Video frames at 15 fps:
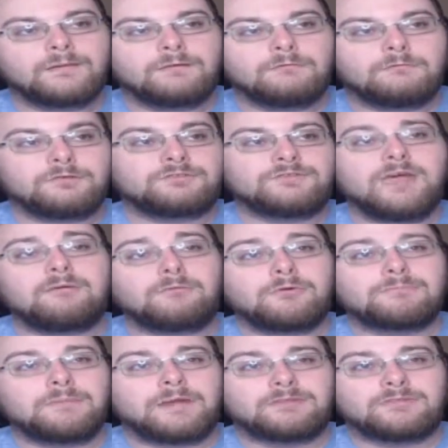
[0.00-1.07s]
Which that would
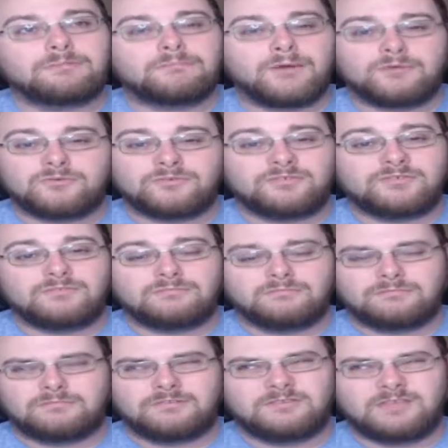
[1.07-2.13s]
make the most
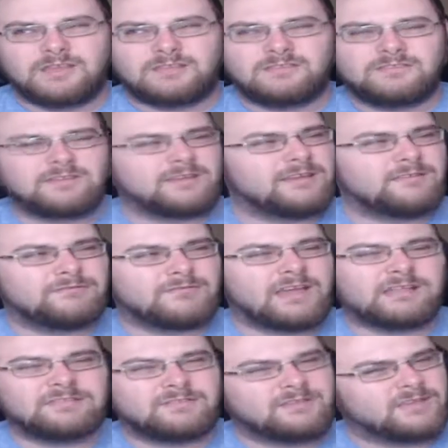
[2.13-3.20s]
sense if
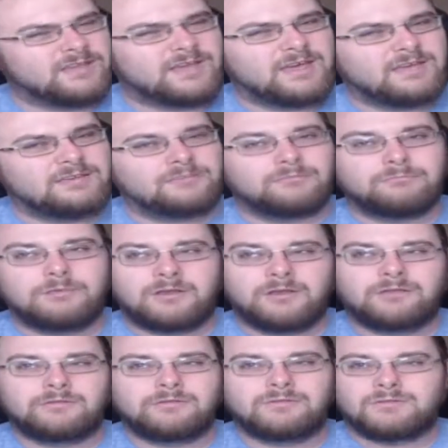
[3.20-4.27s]
that's the case, but
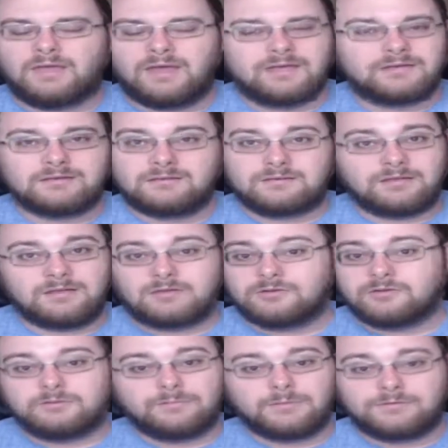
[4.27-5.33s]
other than that, it
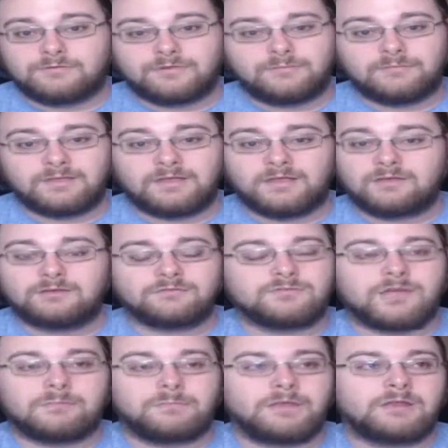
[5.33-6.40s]
could have been something else.
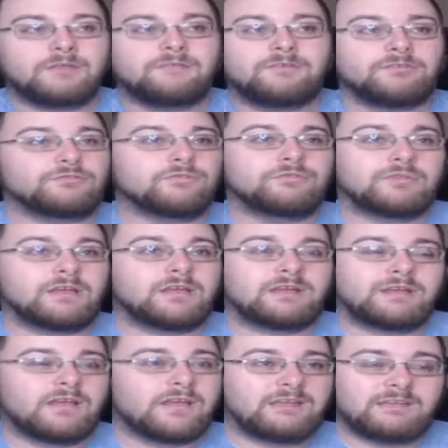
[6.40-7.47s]
I mean, if he's using
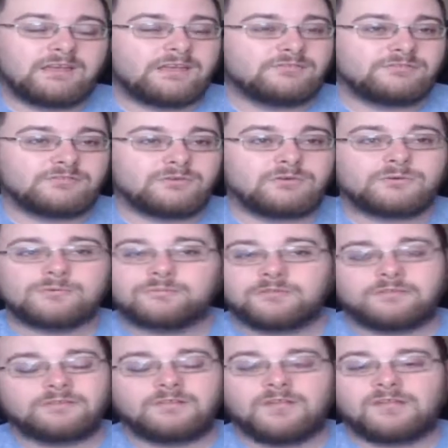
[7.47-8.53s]
incantation orbs,
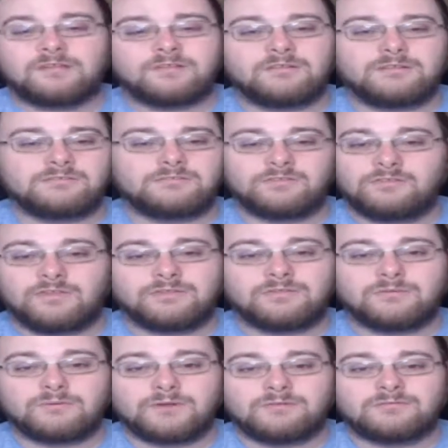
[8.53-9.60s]
it's likely just like the
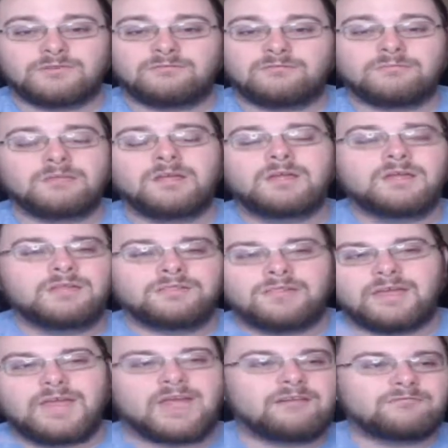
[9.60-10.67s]
rest of them,
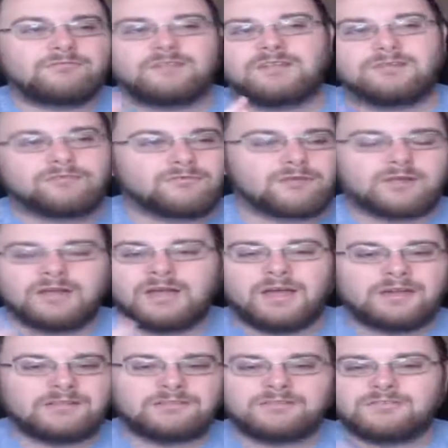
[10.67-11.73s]
they have different
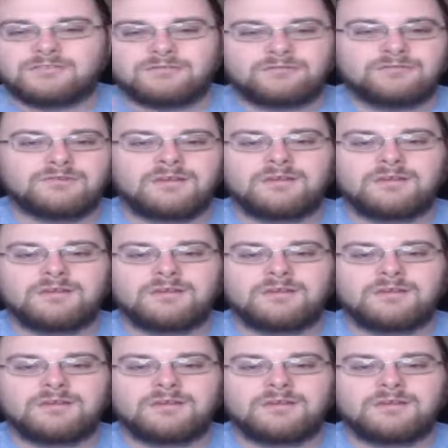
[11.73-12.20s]
kinds of,